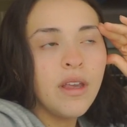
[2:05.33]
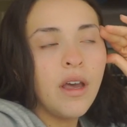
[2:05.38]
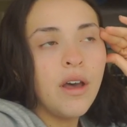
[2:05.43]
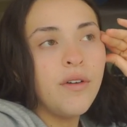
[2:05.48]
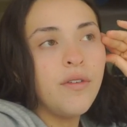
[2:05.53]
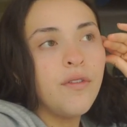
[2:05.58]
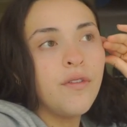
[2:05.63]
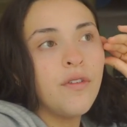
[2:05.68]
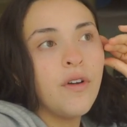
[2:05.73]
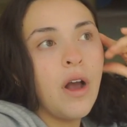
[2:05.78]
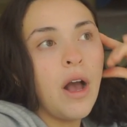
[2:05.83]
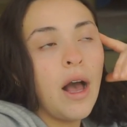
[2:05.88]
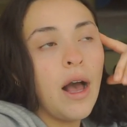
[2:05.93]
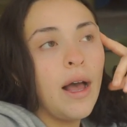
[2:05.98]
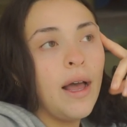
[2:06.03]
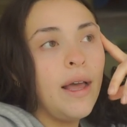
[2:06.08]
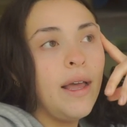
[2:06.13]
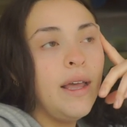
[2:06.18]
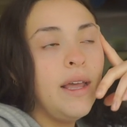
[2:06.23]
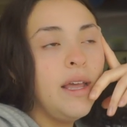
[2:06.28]
A
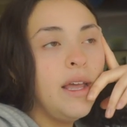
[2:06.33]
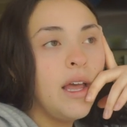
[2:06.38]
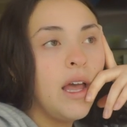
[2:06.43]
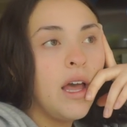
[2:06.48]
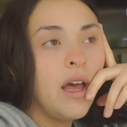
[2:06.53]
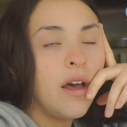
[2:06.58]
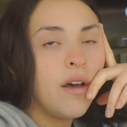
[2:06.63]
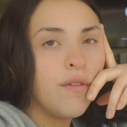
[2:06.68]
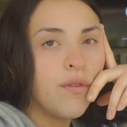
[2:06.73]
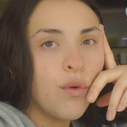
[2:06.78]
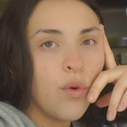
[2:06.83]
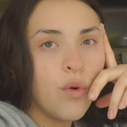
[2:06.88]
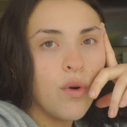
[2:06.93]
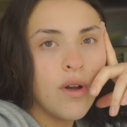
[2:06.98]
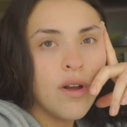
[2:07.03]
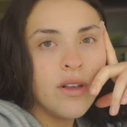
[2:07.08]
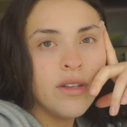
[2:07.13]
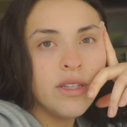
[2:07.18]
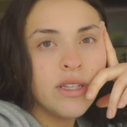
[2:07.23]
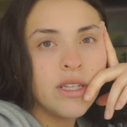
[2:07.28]
fry, of
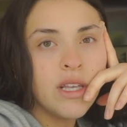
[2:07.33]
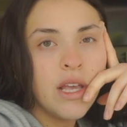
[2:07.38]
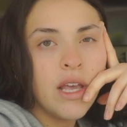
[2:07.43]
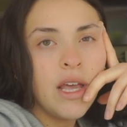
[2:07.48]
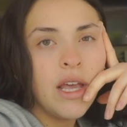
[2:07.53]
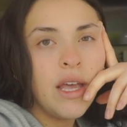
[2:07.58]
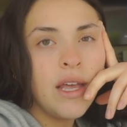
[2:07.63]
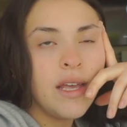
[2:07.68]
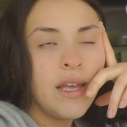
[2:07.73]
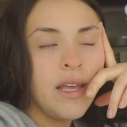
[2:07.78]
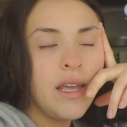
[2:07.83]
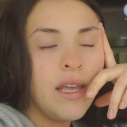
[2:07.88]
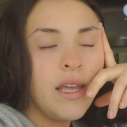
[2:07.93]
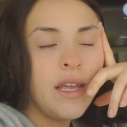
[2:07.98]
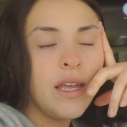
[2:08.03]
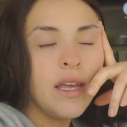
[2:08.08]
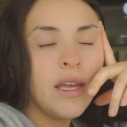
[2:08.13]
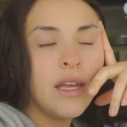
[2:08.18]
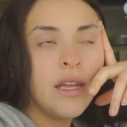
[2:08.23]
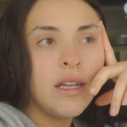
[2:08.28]
course,
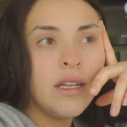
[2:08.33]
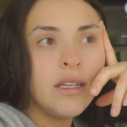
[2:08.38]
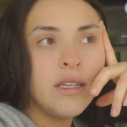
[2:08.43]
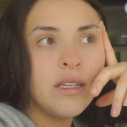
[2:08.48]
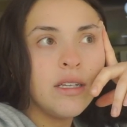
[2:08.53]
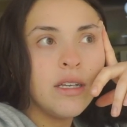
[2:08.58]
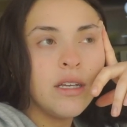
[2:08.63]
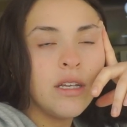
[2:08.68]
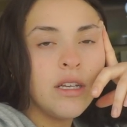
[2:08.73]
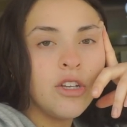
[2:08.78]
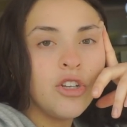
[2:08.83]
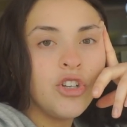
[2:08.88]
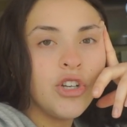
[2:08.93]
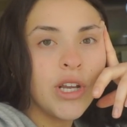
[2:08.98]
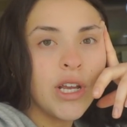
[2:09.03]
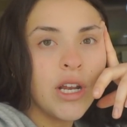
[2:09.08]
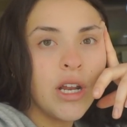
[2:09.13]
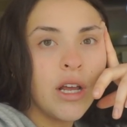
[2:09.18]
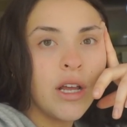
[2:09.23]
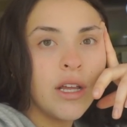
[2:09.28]
and
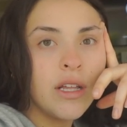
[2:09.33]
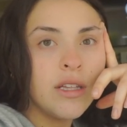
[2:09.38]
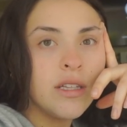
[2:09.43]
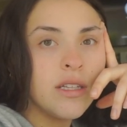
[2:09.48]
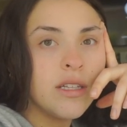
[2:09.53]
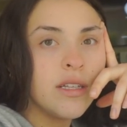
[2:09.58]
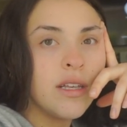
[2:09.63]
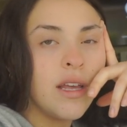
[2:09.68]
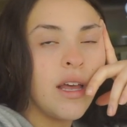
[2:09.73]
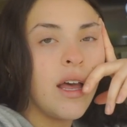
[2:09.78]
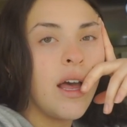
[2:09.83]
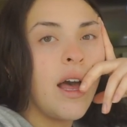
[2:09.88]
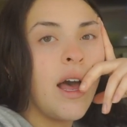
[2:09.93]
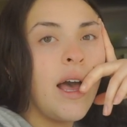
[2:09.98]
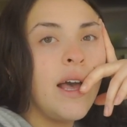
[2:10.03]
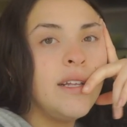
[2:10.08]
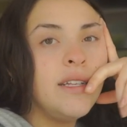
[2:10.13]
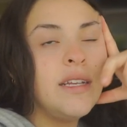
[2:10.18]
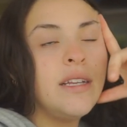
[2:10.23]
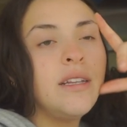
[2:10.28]
chicken nuggets.
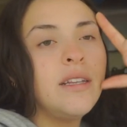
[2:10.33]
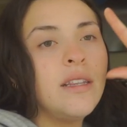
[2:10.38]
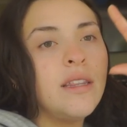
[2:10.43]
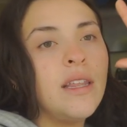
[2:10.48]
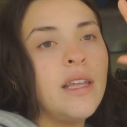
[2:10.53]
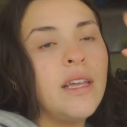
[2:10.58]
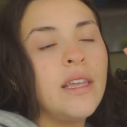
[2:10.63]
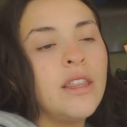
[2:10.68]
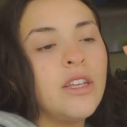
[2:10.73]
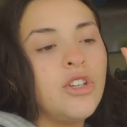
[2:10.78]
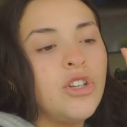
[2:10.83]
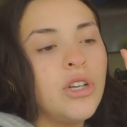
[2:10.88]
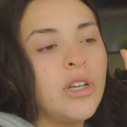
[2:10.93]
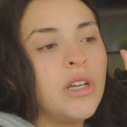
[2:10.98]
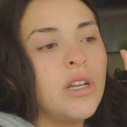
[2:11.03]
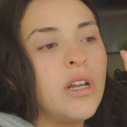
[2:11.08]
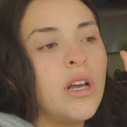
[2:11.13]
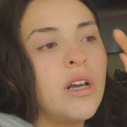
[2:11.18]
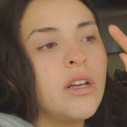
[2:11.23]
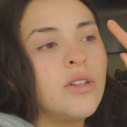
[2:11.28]
I didn't think the
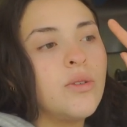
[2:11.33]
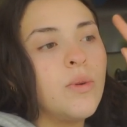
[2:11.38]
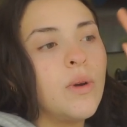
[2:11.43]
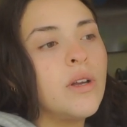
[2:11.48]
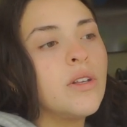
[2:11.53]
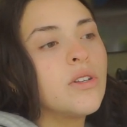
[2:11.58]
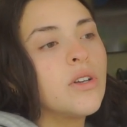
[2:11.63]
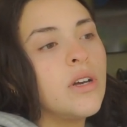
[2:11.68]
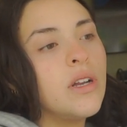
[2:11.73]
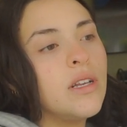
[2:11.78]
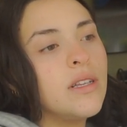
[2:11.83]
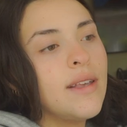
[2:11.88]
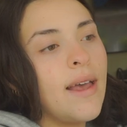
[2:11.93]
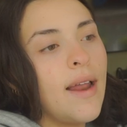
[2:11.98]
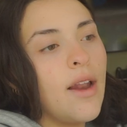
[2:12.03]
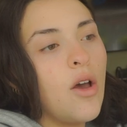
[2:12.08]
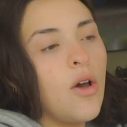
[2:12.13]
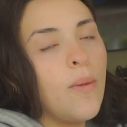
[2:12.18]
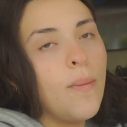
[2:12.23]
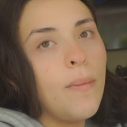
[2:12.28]
chicken nuggets were as good as
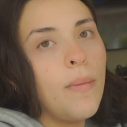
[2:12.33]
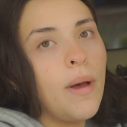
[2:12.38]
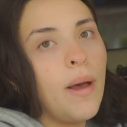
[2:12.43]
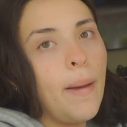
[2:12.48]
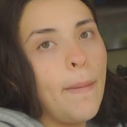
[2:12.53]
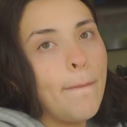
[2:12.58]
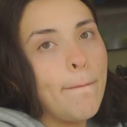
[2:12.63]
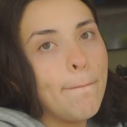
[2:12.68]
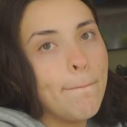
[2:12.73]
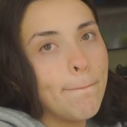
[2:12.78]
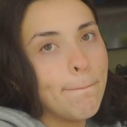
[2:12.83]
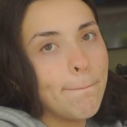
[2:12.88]
at home, but